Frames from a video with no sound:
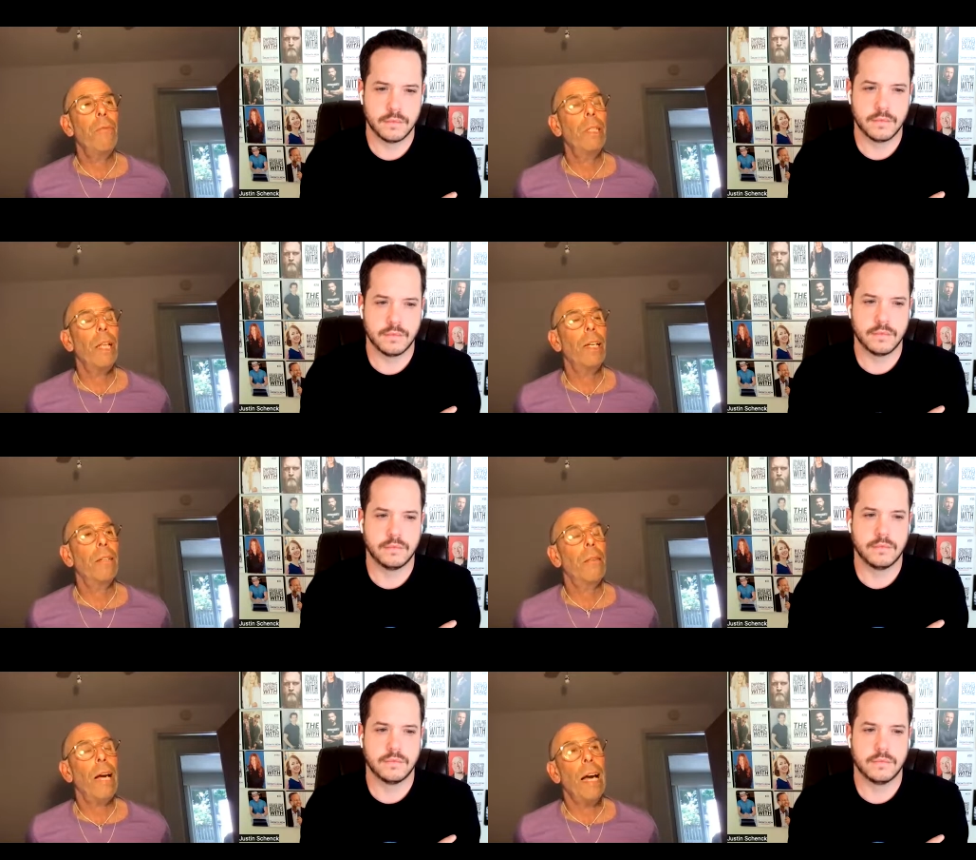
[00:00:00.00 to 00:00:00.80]
Speaker 1: was like
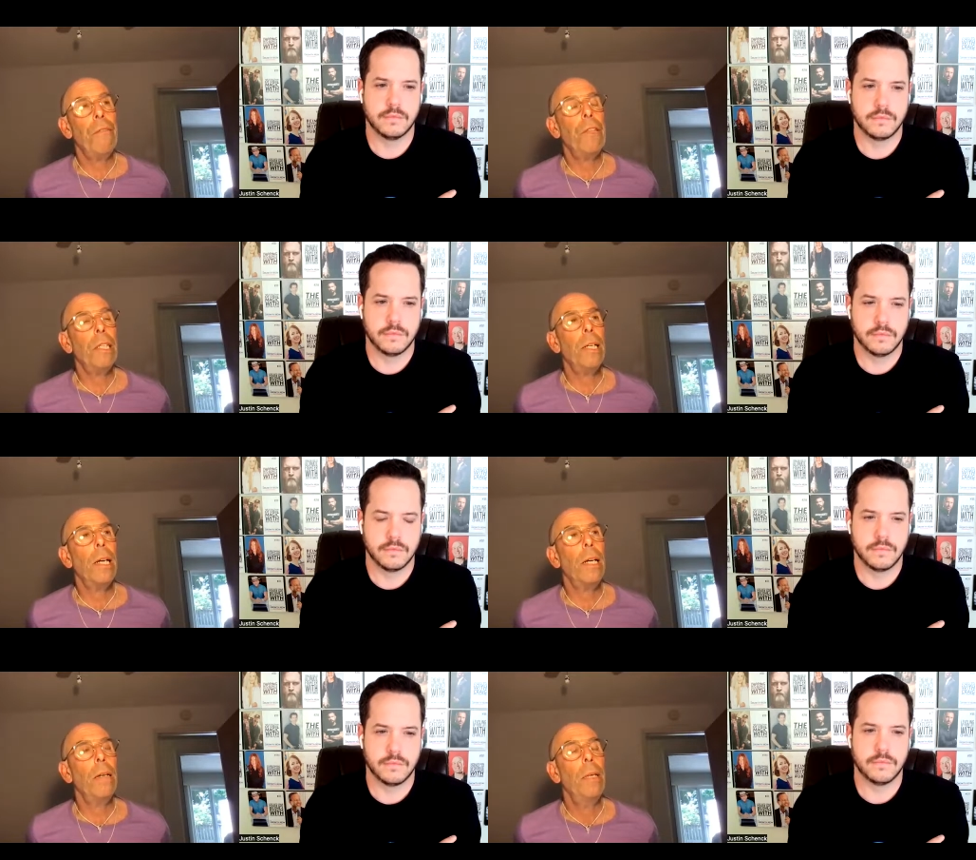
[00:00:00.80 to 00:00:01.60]
half of the
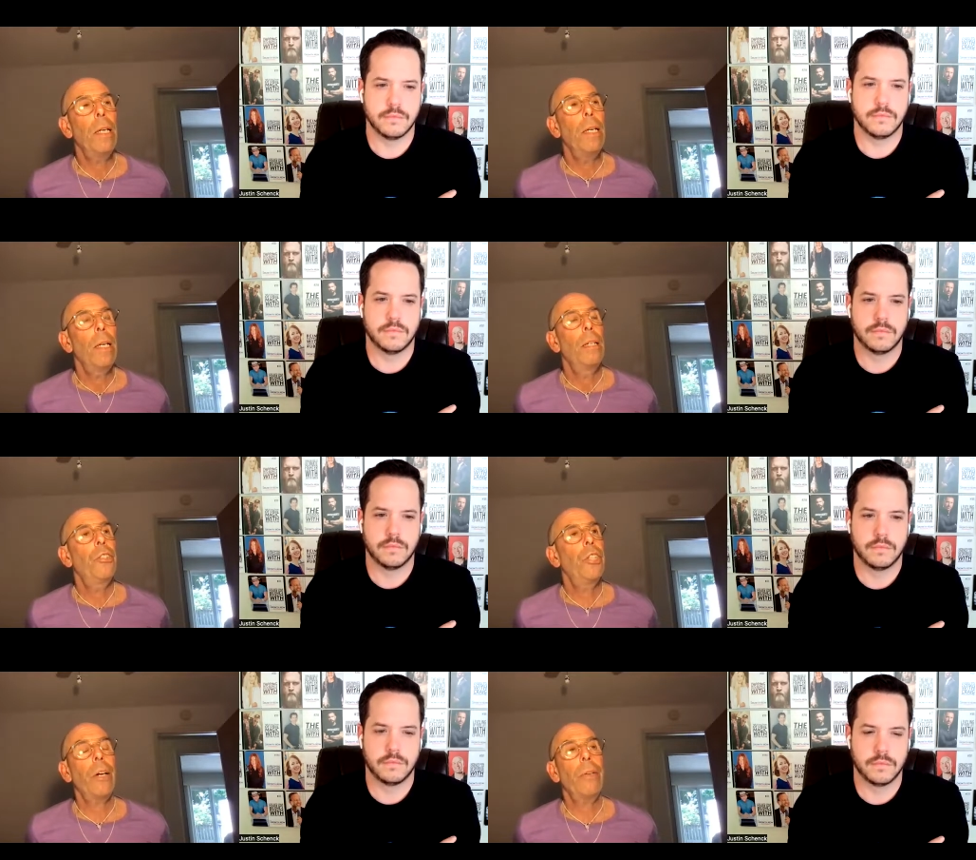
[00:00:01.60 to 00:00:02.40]
time
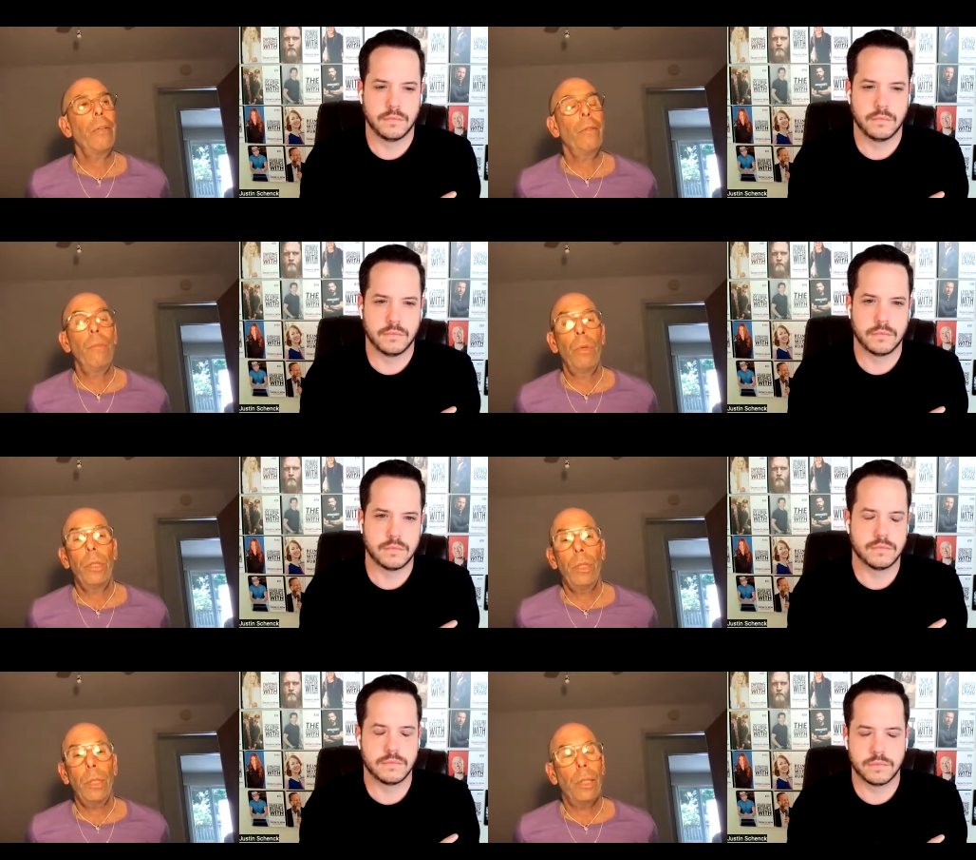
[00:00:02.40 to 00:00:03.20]
Sharon
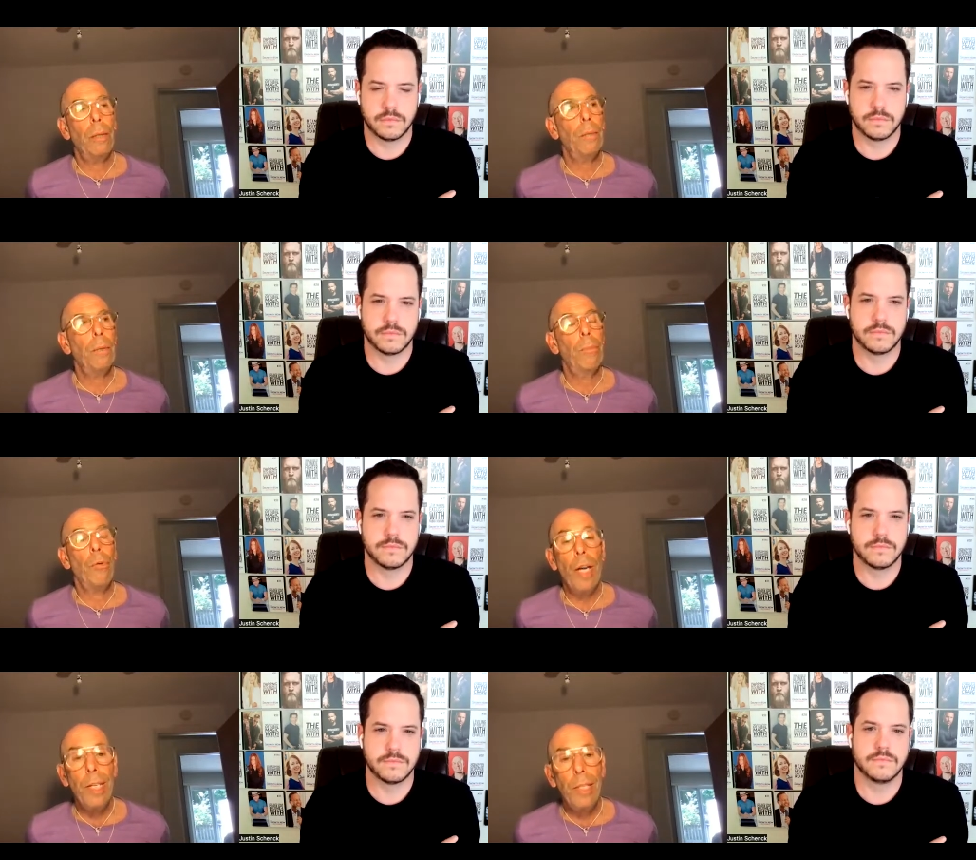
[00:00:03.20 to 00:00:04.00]
would uh,
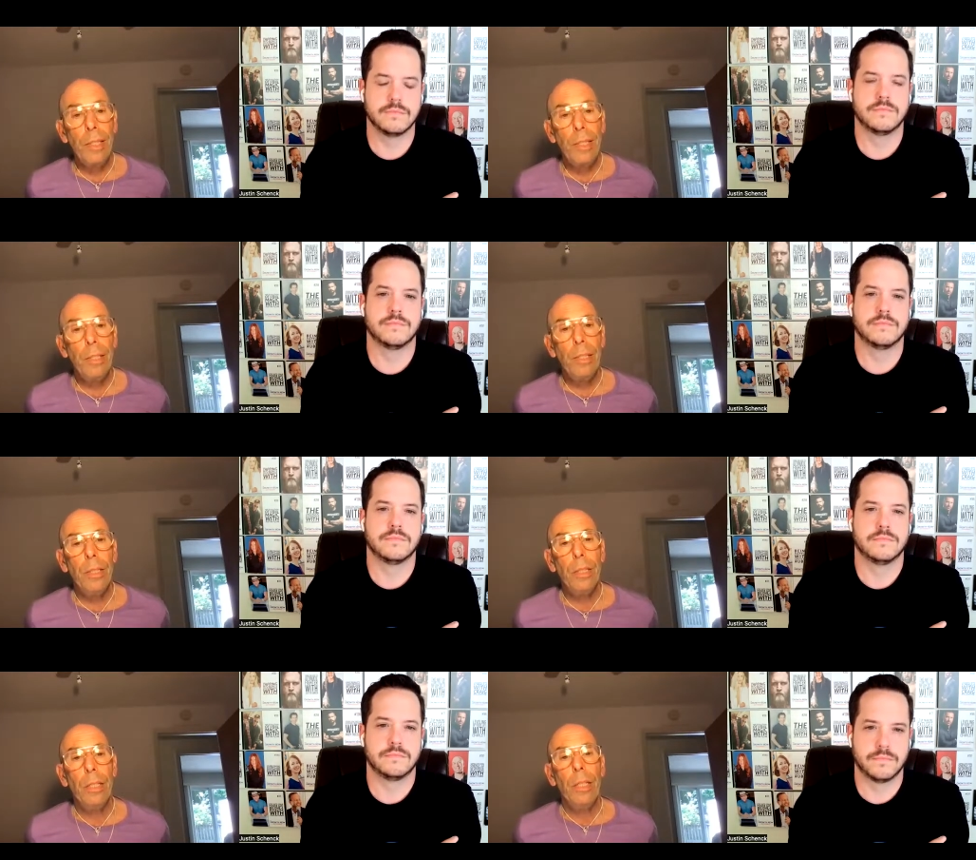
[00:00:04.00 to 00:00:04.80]
praise,
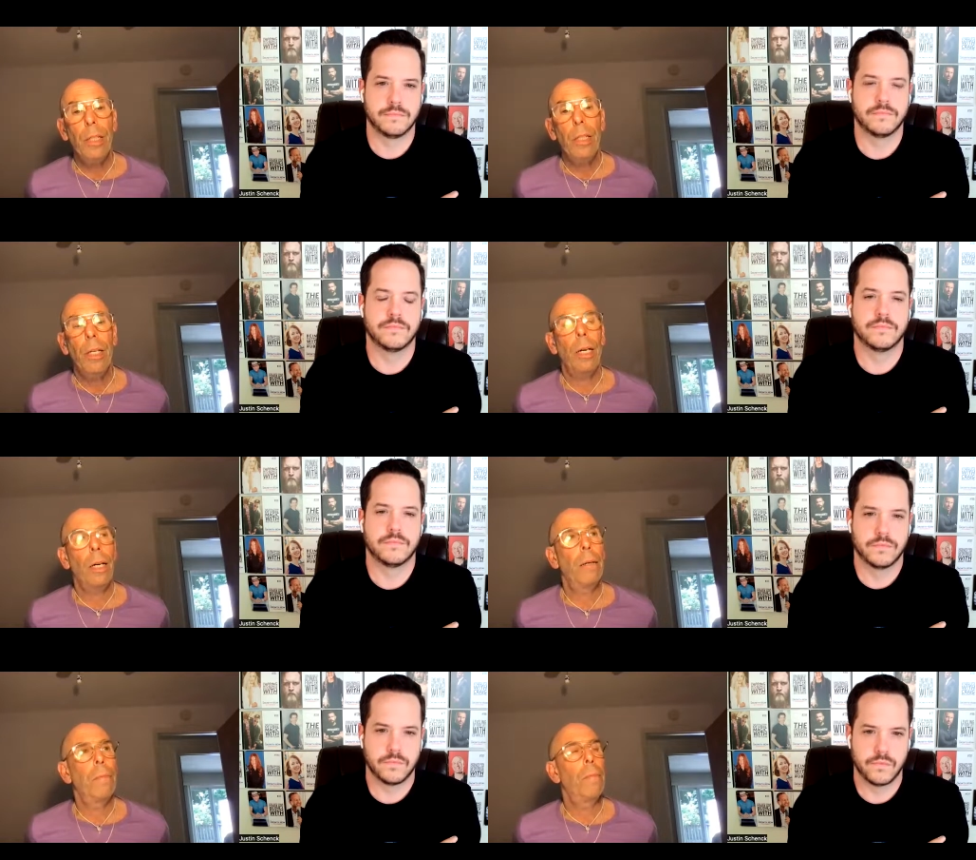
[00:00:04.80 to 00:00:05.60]

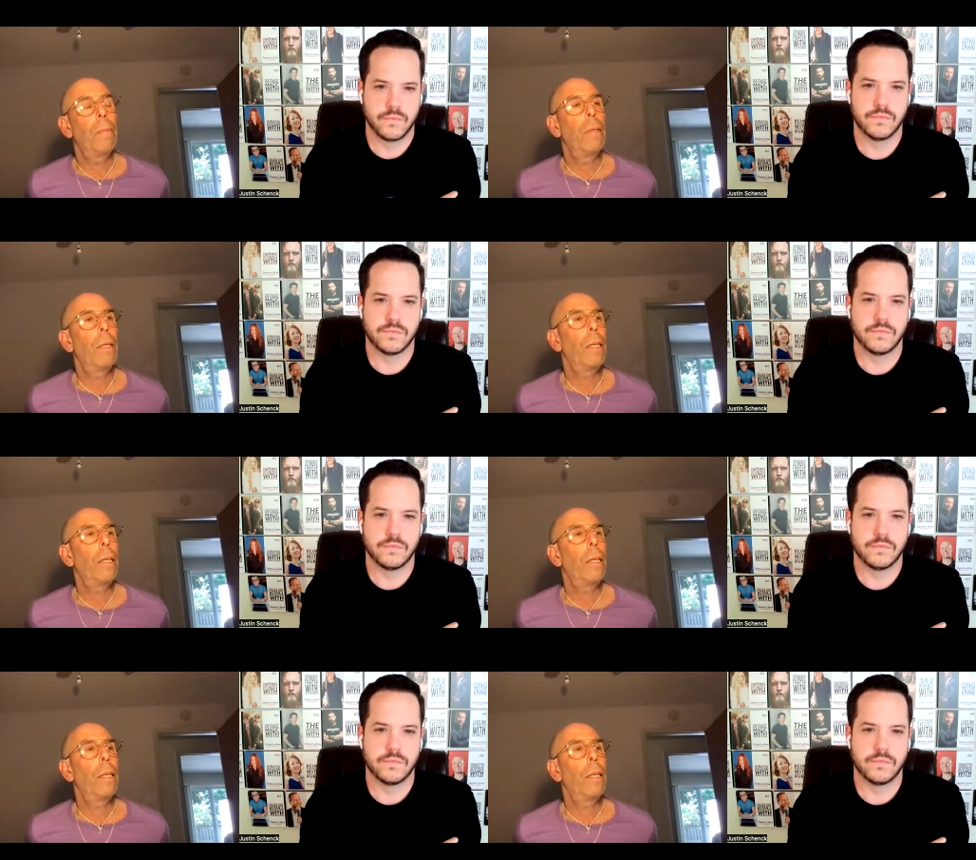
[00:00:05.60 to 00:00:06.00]
um,